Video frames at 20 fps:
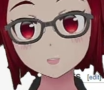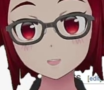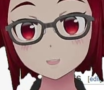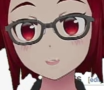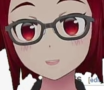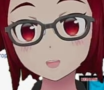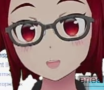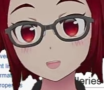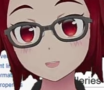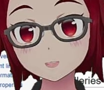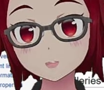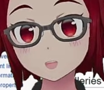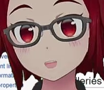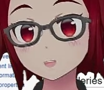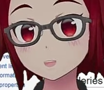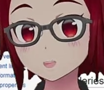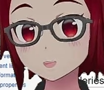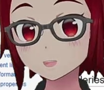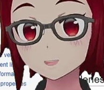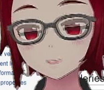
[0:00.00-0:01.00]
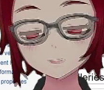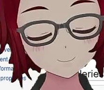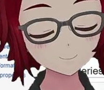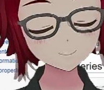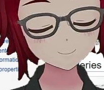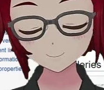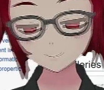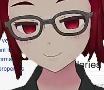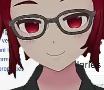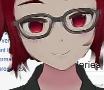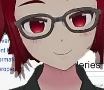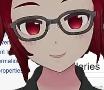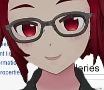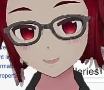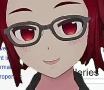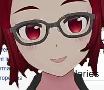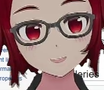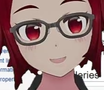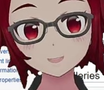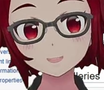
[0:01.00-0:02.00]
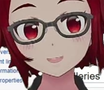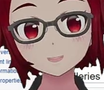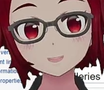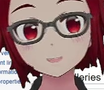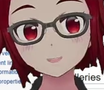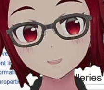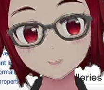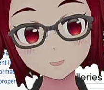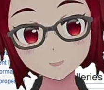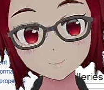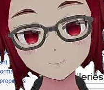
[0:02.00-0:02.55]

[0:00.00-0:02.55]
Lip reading: that much. The